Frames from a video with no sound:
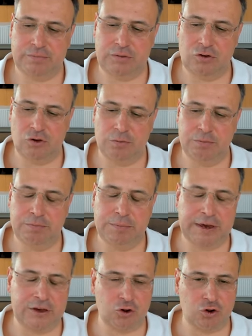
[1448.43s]

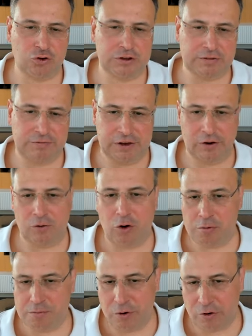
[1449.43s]
making sure that we
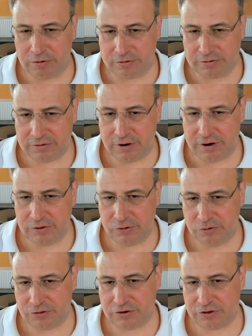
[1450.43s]
onboard our
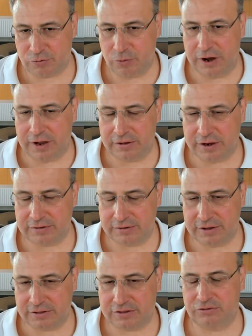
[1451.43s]
users well. I think
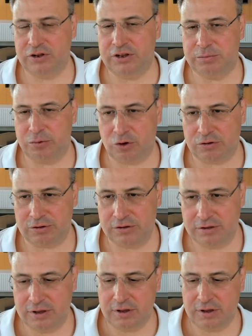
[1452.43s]
that's really important.